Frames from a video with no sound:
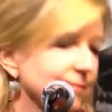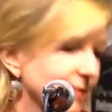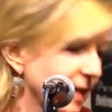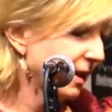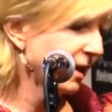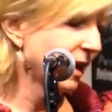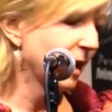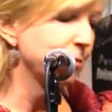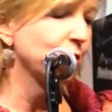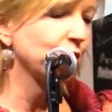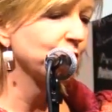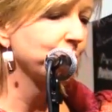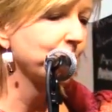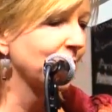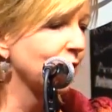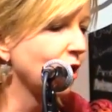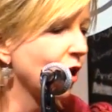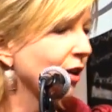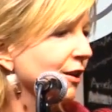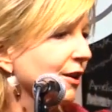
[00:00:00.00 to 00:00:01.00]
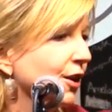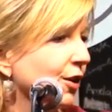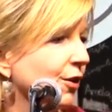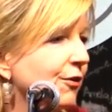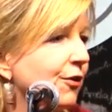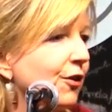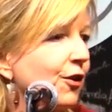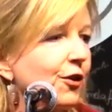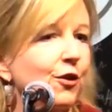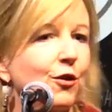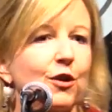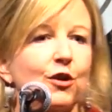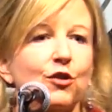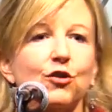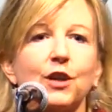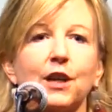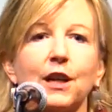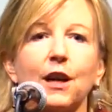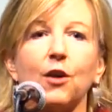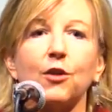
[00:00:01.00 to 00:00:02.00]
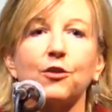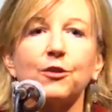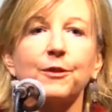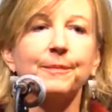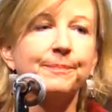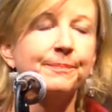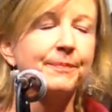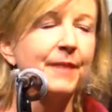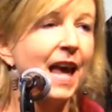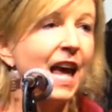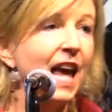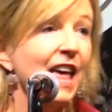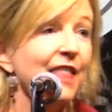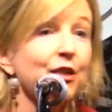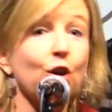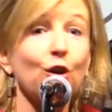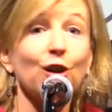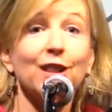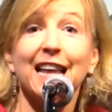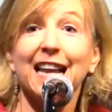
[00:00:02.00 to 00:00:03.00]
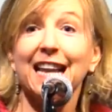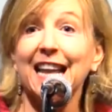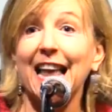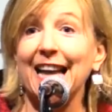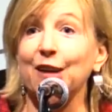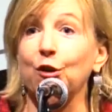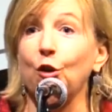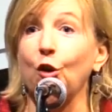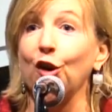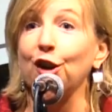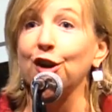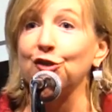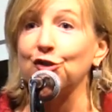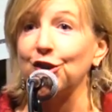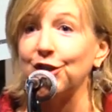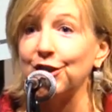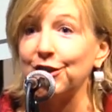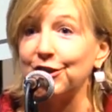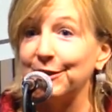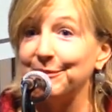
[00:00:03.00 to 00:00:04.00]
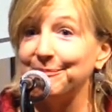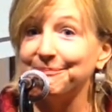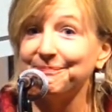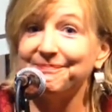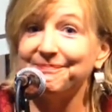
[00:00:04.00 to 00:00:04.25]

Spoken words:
And I pushed my cart a little further, and she goes, "They're a little like oranges,